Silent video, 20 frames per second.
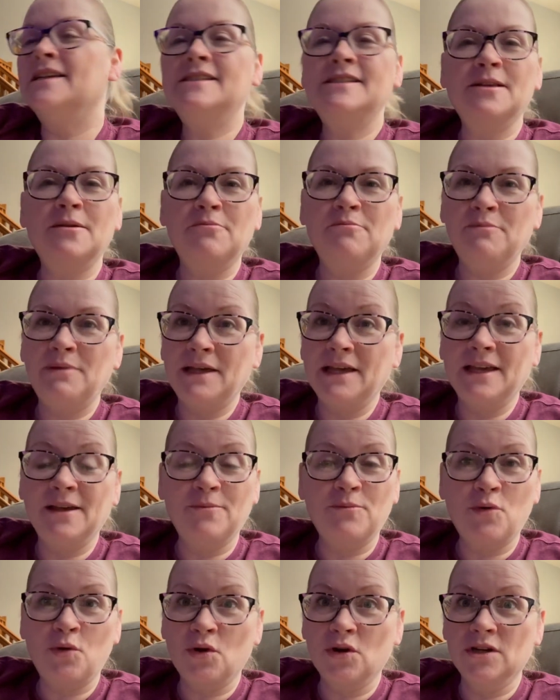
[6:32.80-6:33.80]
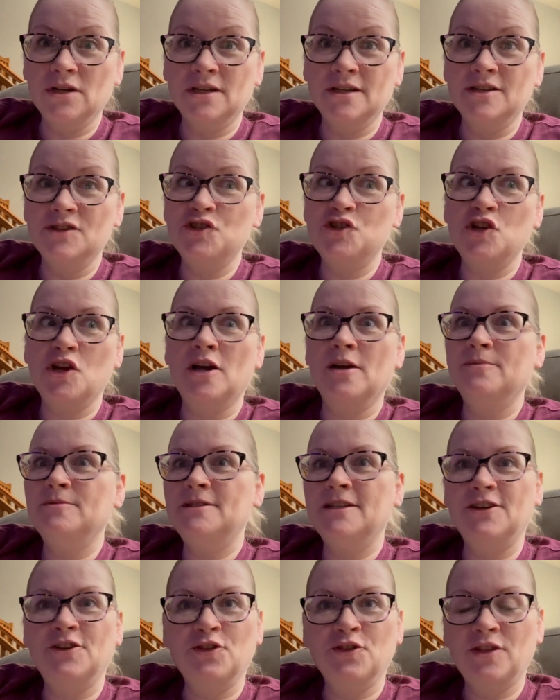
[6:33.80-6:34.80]
some big important job
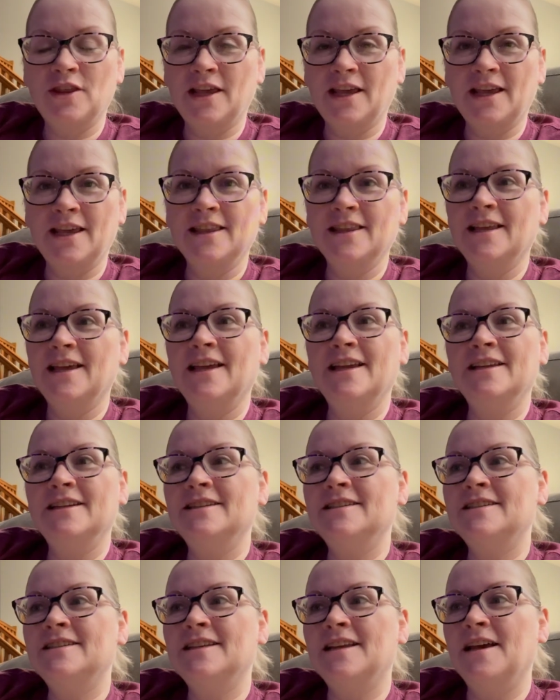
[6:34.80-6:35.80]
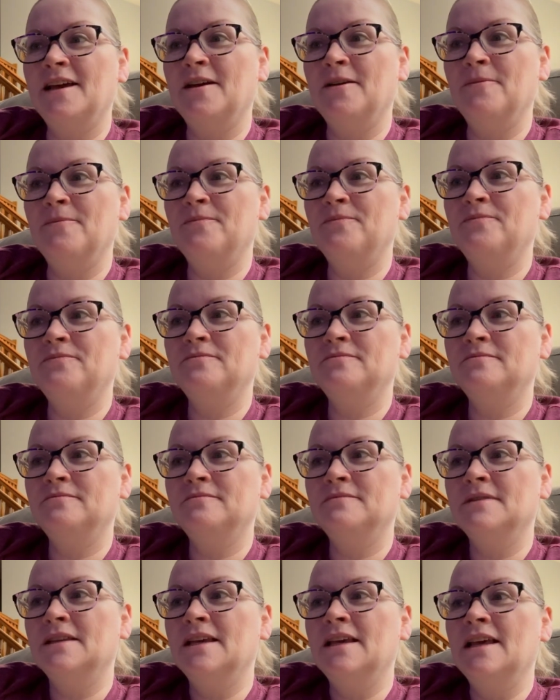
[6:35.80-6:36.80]
dinner thing that
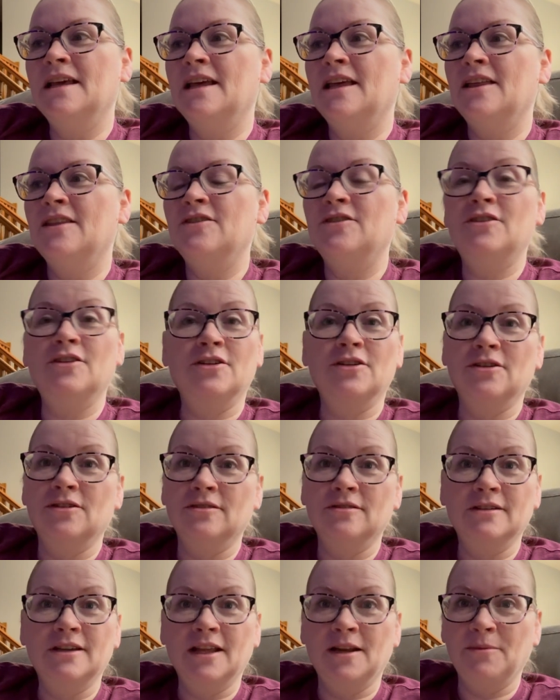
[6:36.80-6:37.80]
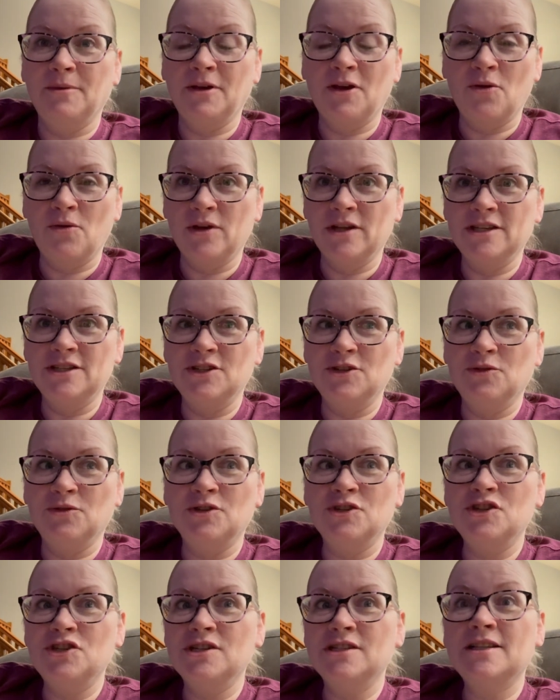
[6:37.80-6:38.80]
they're going to be going to.
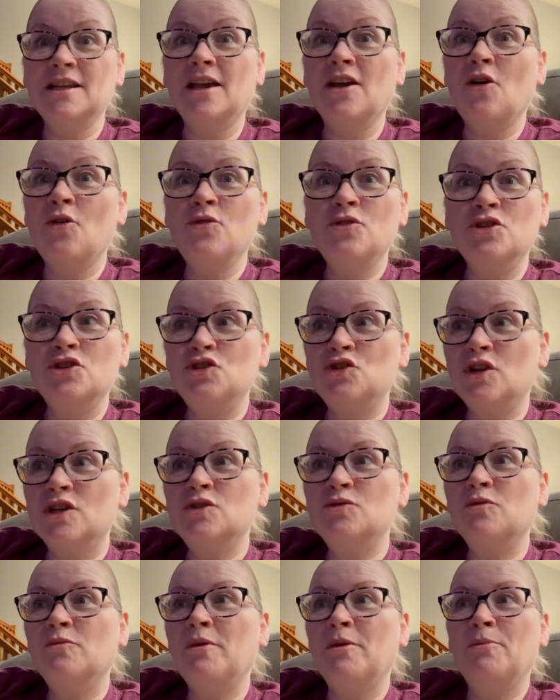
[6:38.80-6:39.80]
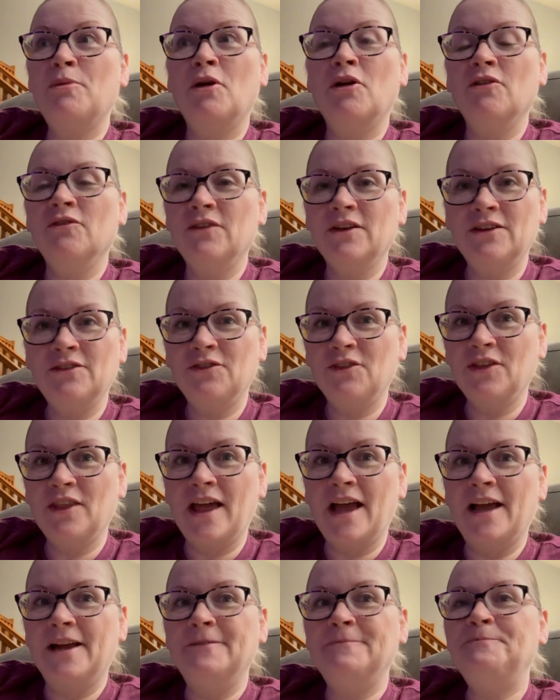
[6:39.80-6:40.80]
And she's like, oh, this dress would be perfect for
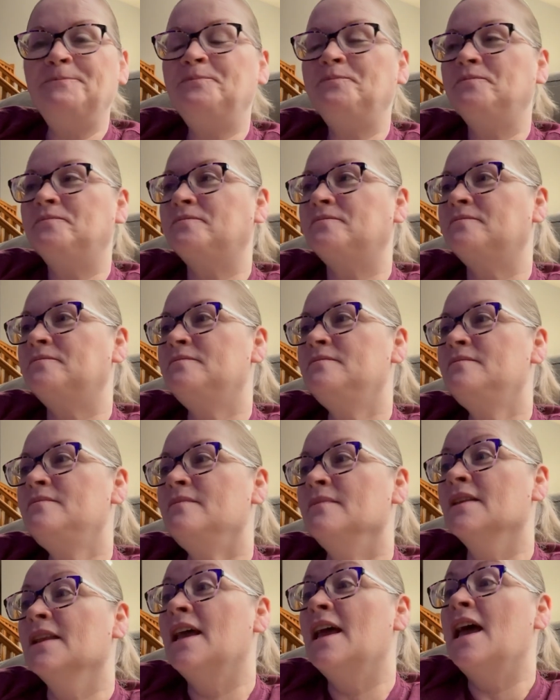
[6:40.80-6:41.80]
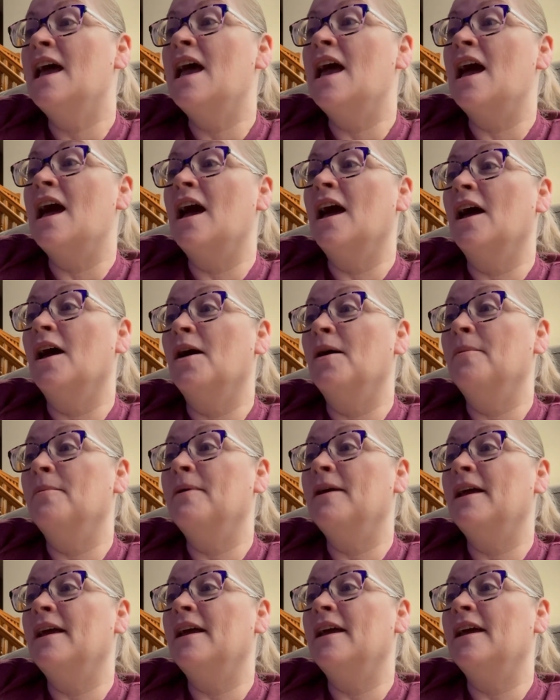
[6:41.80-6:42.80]
that.
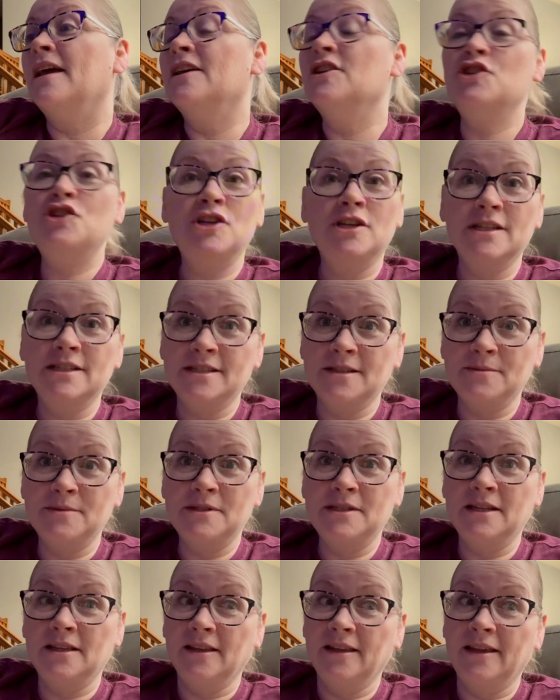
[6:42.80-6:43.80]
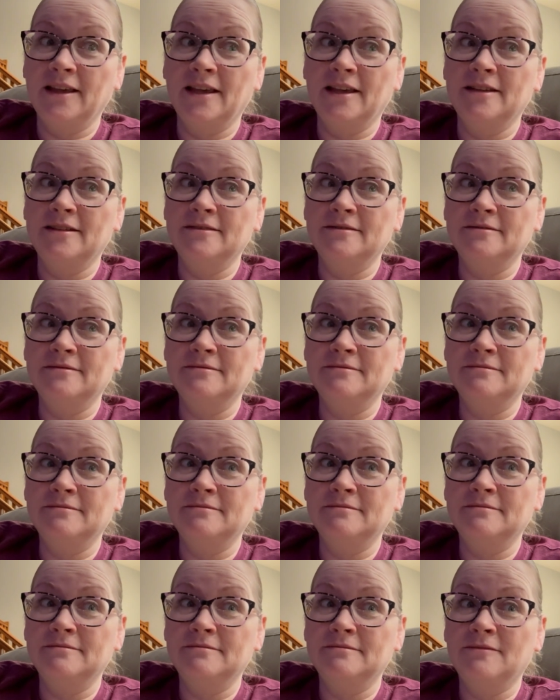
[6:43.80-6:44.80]
And she ends up stealing it
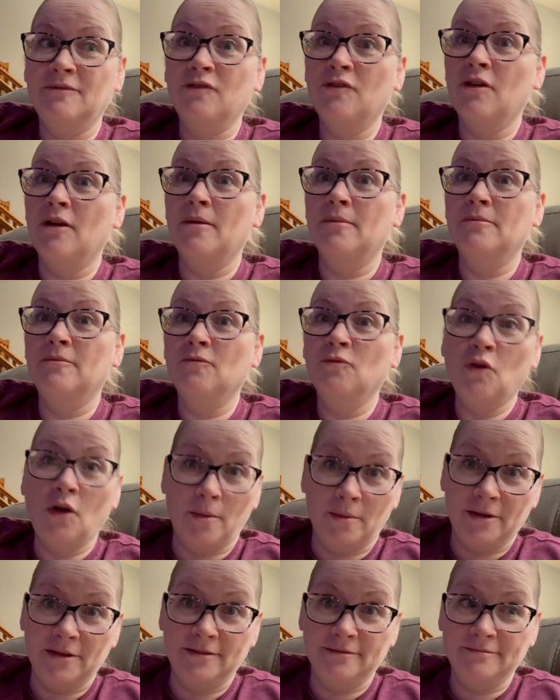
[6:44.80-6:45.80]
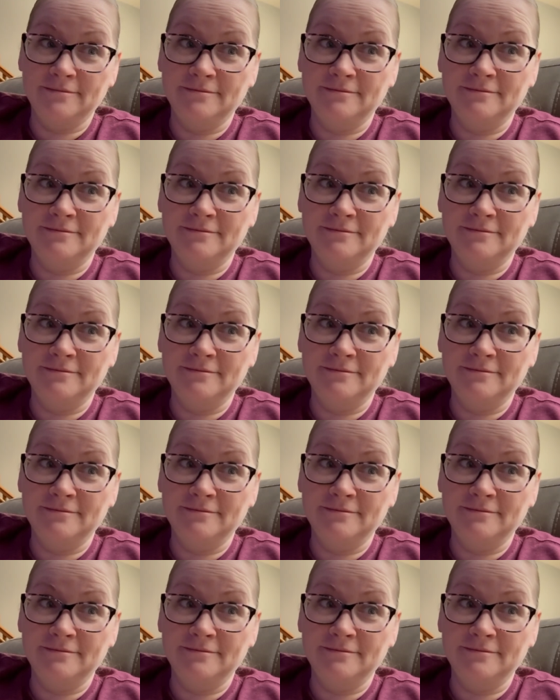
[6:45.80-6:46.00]
from Robin,